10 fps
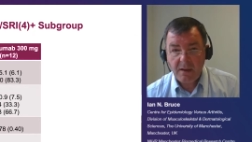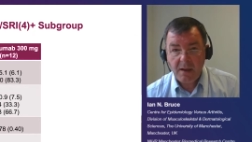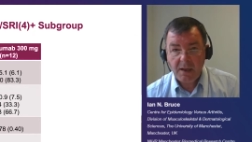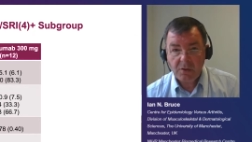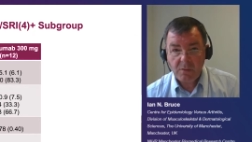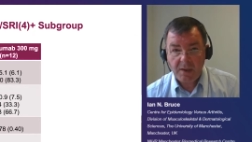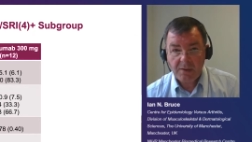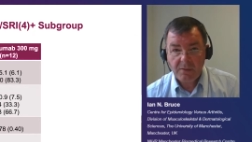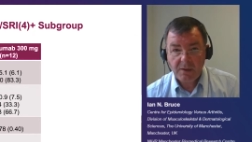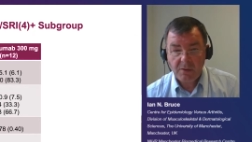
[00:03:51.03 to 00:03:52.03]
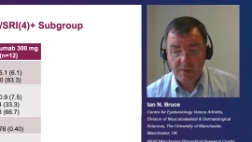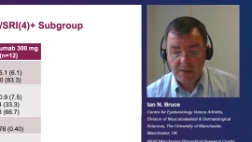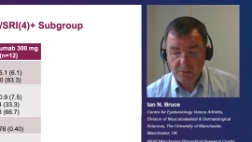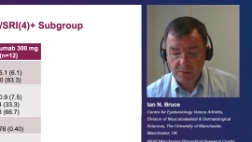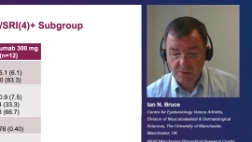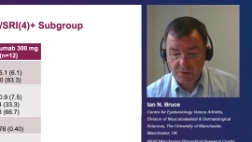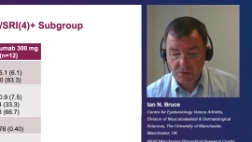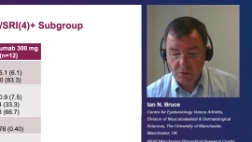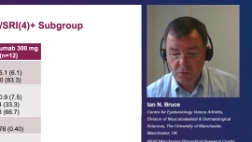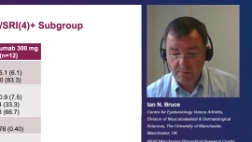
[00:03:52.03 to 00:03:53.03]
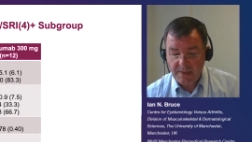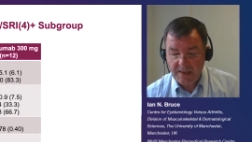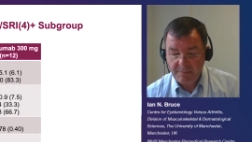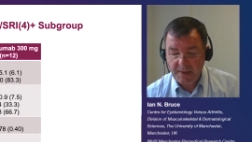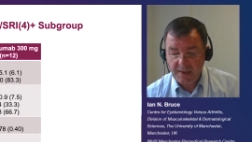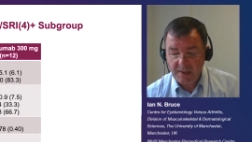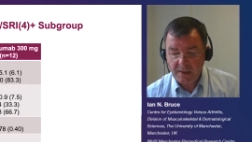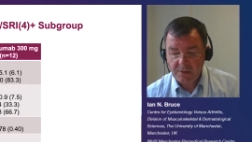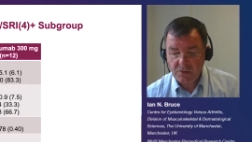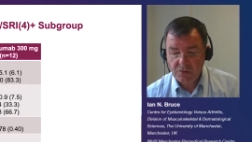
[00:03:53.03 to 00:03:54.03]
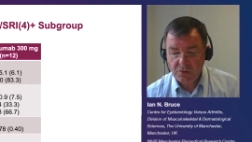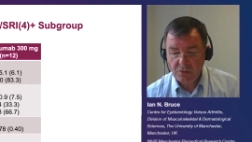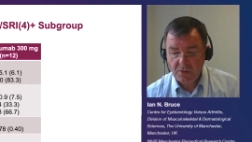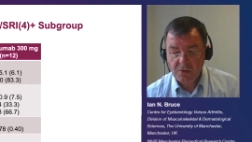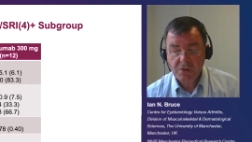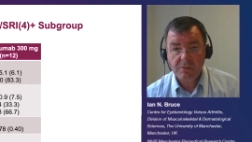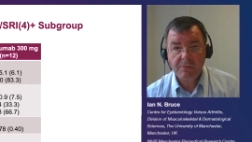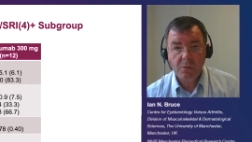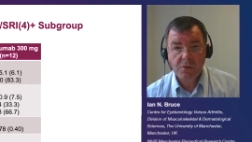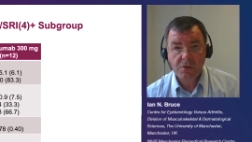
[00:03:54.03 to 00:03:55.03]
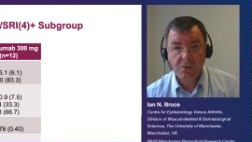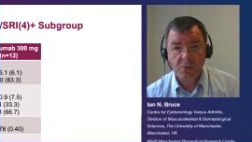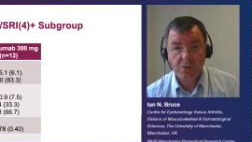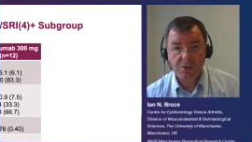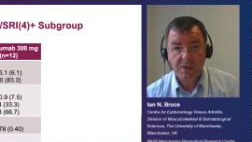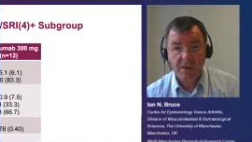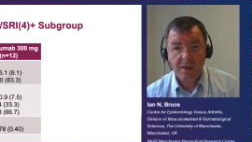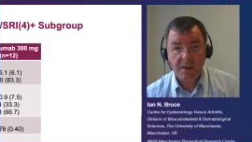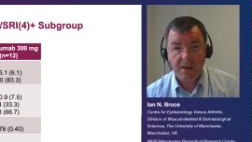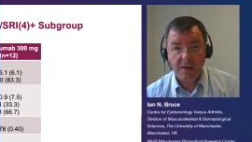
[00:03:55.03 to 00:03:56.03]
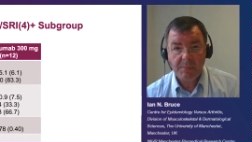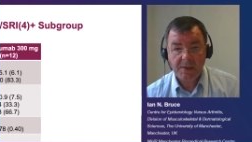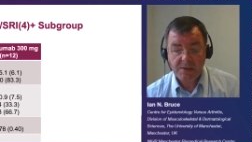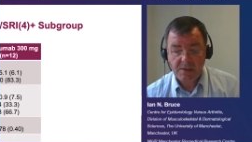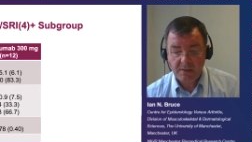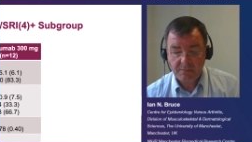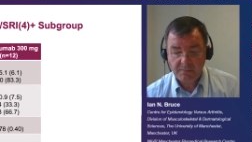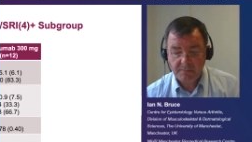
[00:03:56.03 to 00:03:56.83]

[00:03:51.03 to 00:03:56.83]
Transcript: and greater than or equal to 2B BILAG 2004 scores at baseline.